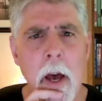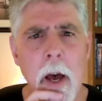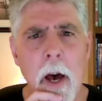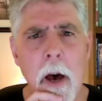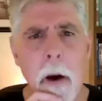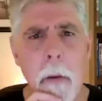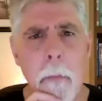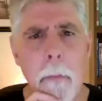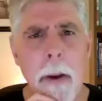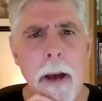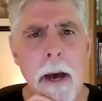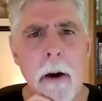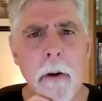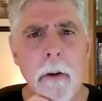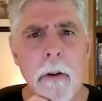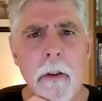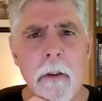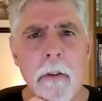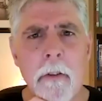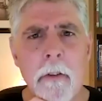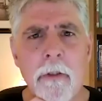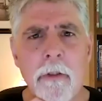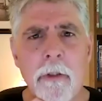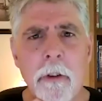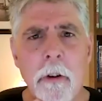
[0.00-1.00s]
about
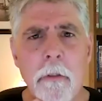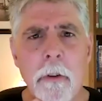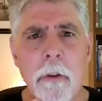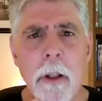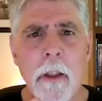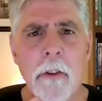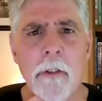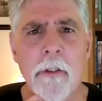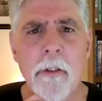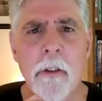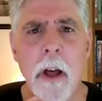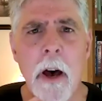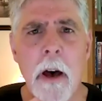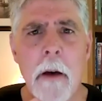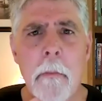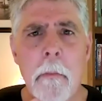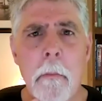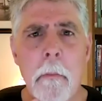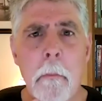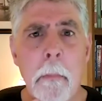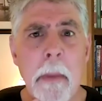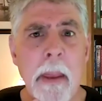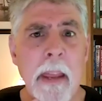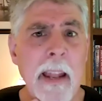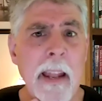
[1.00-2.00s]
serverless not
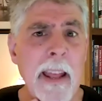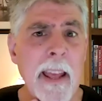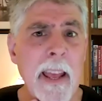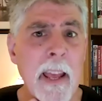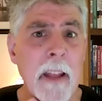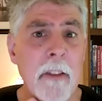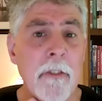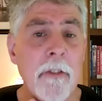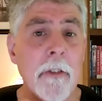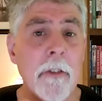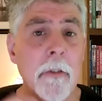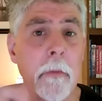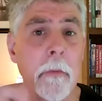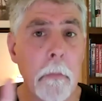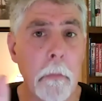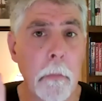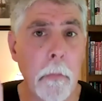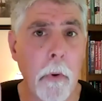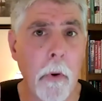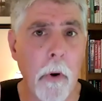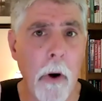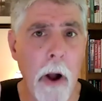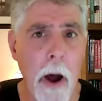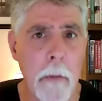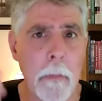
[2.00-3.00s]
meeting its
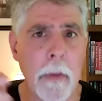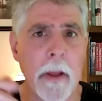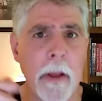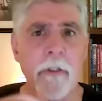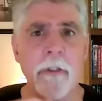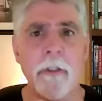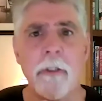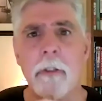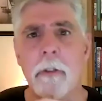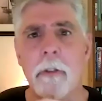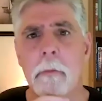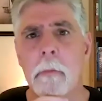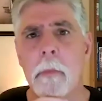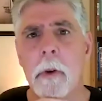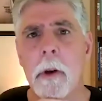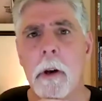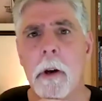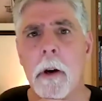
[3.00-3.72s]
promise.